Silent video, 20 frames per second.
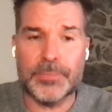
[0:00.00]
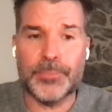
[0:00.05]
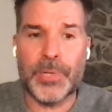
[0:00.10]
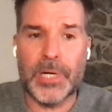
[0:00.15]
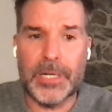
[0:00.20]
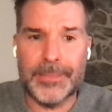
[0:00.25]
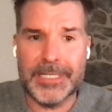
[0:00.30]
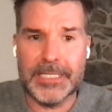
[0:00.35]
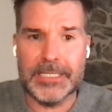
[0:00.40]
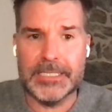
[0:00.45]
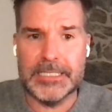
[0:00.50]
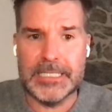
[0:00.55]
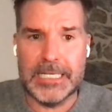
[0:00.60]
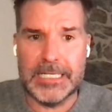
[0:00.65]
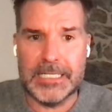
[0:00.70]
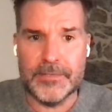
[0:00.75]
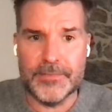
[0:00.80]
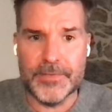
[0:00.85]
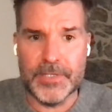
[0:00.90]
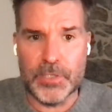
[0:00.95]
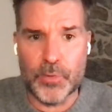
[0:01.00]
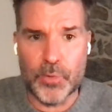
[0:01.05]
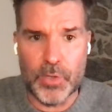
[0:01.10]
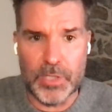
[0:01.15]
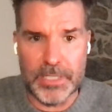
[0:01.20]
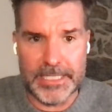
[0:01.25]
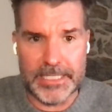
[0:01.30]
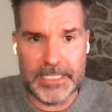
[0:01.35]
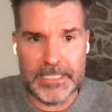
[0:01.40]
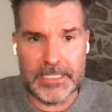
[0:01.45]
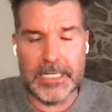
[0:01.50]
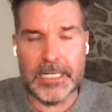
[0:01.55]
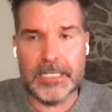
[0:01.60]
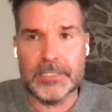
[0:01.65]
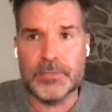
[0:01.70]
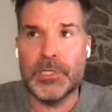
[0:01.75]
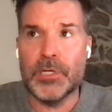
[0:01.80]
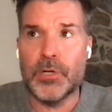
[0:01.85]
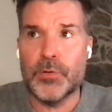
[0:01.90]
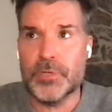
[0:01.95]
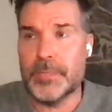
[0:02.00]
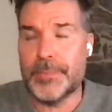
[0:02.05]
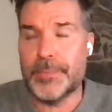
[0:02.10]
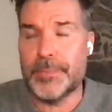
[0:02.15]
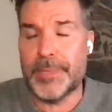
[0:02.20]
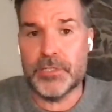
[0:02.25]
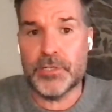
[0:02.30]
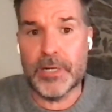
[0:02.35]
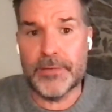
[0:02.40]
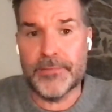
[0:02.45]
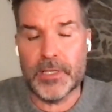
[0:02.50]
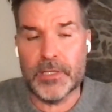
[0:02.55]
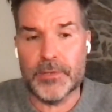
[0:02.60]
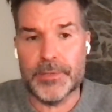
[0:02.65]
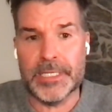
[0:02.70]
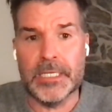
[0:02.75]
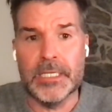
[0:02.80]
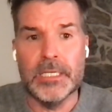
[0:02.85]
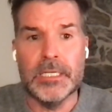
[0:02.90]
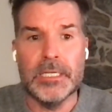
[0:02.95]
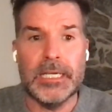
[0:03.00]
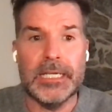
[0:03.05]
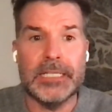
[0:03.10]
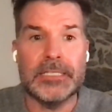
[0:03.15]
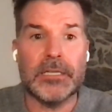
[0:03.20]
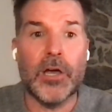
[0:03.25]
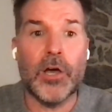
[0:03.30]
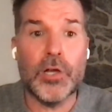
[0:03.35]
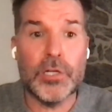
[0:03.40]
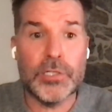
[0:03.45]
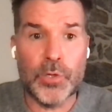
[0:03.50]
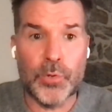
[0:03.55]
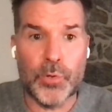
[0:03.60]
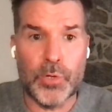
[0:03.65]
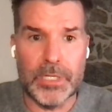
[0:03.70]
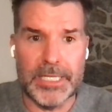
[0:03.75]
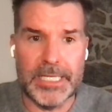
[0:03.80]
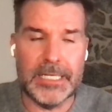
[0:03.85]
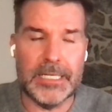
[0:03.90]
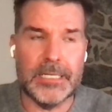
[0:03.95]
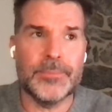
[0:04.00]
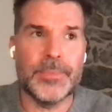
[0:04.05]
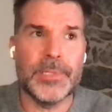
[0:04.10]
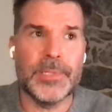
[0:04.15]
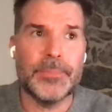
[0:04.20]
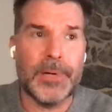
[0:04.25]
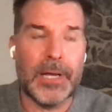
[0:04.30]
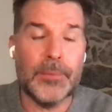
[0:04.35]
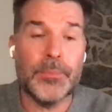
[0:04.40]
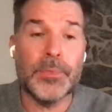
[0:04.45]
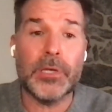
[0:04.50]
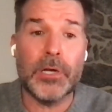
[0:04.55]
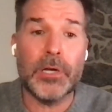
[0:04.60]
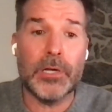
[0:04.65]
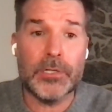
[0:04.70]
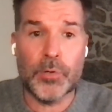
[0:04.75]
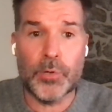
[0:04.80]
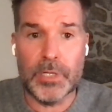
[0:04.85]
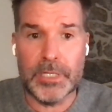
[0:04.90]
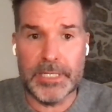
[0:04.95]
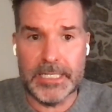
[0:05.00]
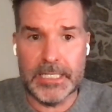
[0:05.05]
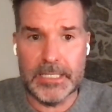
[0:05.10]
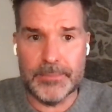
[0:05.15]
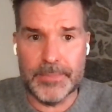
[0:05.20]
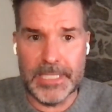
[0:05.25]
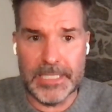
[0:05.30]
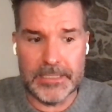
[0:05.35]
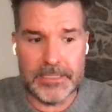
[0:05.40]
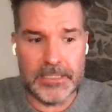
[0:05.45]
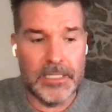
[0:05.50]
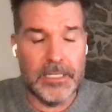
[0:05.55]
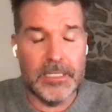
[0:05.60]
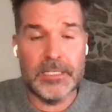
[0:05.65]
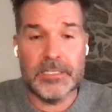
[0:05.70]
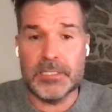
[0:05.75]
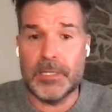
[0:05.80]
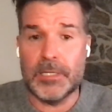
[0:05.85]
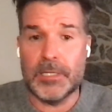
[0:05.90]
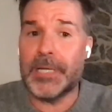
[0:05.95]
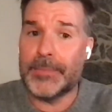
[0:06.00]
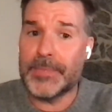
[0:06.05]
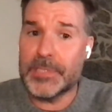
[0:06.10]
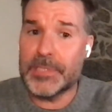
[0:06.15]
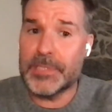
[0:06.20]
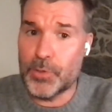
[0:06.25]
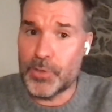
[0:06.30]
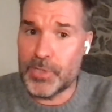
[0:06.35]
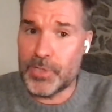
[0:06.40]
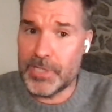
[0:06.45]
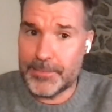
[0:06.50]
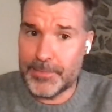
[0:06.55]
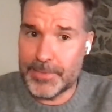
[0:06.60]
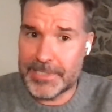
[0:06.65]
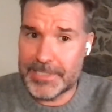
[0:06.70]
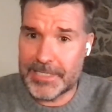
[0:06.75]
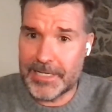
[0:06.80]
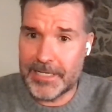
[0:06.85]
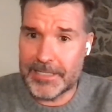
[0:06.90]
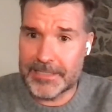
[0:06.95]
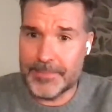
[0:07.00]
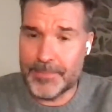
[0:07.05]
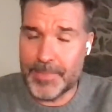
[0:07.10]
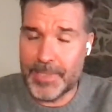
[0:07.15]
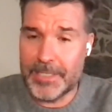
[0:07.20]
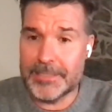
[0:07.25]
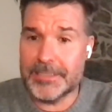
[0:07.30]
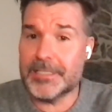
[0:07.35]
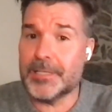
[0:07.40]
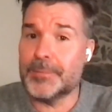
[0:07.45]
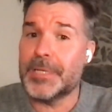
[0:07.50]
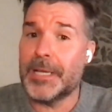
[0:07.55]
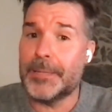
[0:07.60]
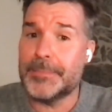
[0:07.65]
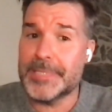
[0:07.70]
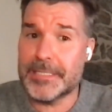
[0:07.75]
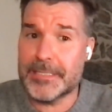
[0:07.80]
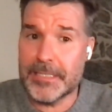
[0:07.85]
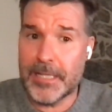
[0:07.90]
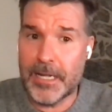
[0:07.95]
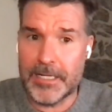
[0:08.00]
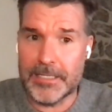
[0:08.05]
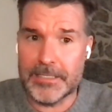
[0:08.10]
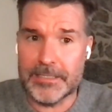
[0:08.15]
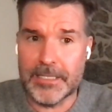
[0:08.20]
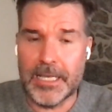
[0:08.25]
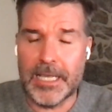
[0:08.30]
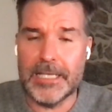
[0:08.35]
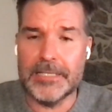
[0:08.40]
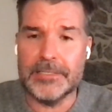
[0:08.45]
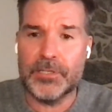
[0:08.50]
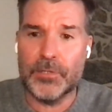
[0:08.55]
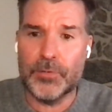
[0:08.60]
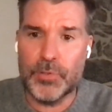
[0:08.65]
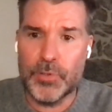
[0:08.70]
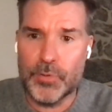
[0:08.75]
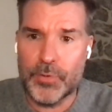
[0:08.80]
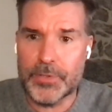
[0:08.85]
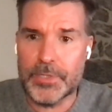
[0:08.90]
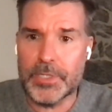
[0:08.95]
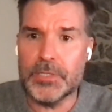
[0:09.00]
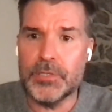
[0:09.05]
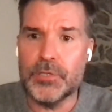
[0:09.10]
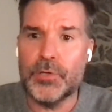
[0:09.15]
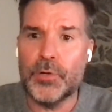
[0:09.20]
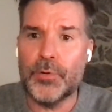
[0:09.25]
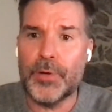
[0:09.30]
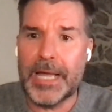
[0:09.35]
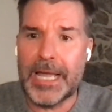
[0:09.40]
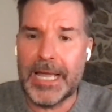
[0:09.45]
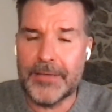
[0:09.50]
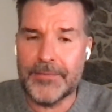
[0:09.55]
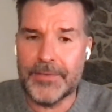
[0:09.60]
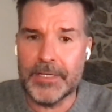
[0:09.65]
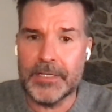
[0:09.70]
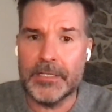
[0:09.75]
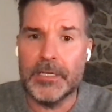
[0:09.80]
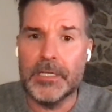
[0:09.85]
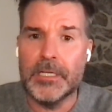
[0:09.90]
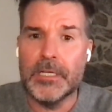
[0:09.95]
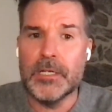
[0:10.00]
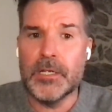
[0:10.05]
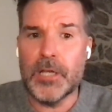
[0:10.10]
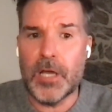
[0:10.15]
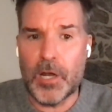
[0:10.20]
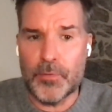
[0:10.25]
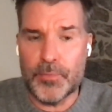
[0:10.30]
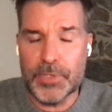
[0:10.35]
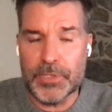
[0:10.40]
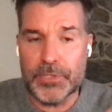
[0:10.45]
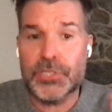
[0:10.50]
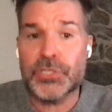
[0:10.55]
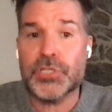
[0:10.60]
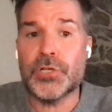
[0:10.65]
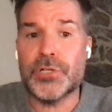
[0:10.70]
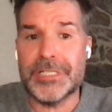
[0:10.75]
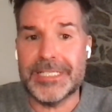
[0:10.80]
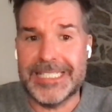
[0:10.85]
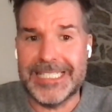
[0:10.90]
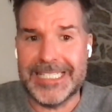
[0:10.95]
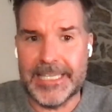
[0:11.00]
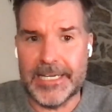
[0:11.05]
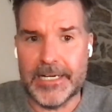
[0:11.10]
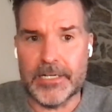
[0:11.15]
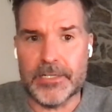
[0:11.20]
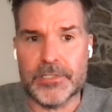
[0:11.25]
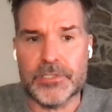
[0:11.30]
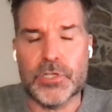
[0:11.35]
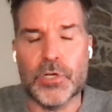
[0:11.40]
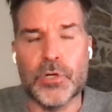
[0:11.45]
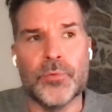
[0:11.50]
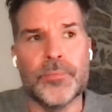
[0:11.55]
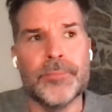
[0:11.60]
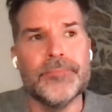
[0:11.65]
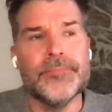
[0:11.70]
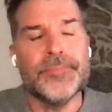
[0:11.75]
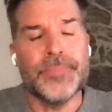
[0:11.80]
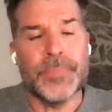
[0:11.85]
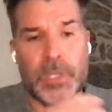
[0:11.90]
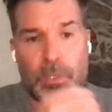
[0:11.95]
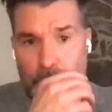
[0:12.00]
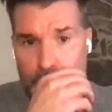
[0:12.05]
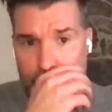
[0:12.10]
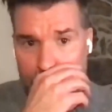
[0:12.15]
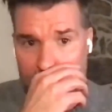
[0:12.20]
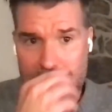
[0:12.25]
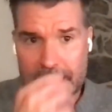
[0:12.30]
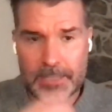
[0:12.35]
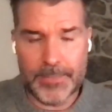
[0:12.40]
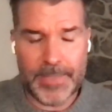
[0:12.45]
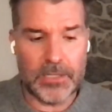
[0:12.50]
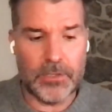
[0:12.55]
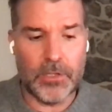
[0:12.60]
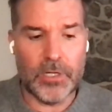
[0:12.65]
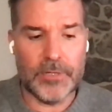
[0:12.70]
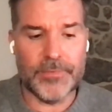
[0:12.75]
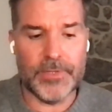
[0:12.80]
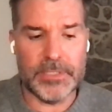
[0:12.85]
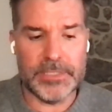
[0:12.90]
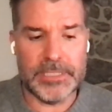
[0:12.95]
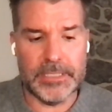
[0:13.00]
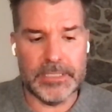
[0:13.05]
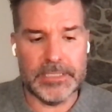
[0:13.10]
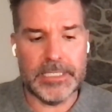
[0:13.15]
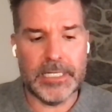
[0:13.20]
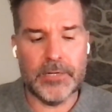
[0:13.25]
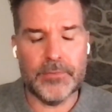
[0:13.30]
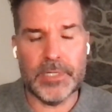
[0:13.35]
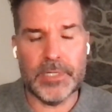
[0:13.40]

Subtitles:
permanently negatively correlated. And as we know with commodity trend following, it's uncorrelated. But the problem with uncorrelated means sometimes it's correlated with stocks and bonds, sometimes it's not. And so you don't have a real certainty there. So when we think about long volatility and tail